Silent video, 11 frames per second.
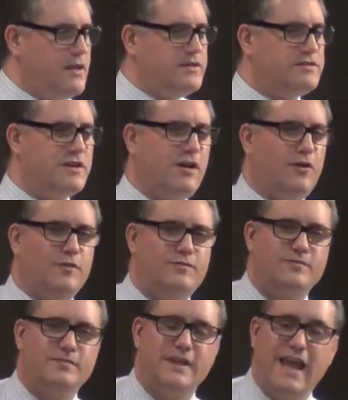So,
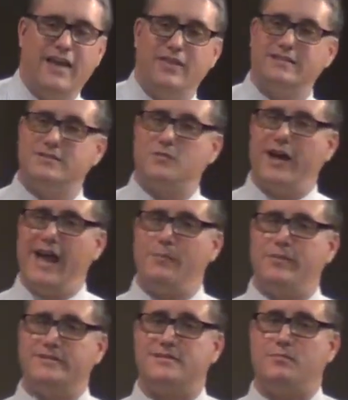and this is what
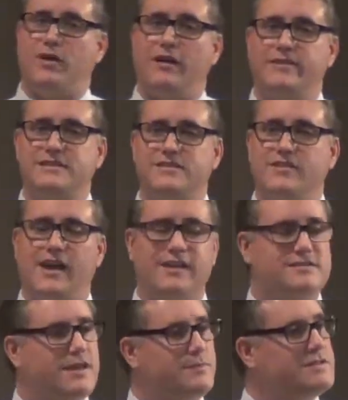happens. The providence of
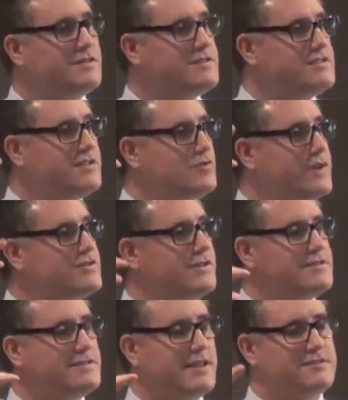God steps into the situation.
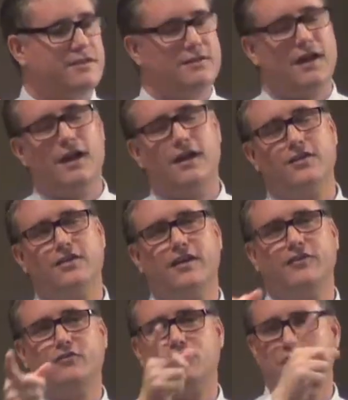It says, the daughter
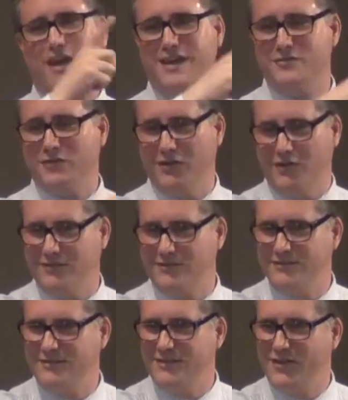of Pharaoh,
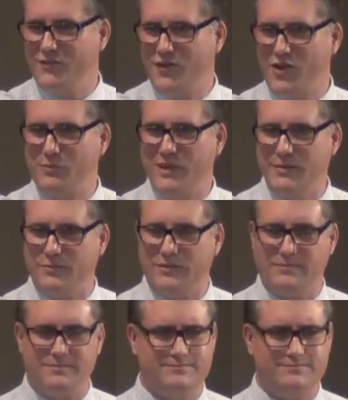of all people.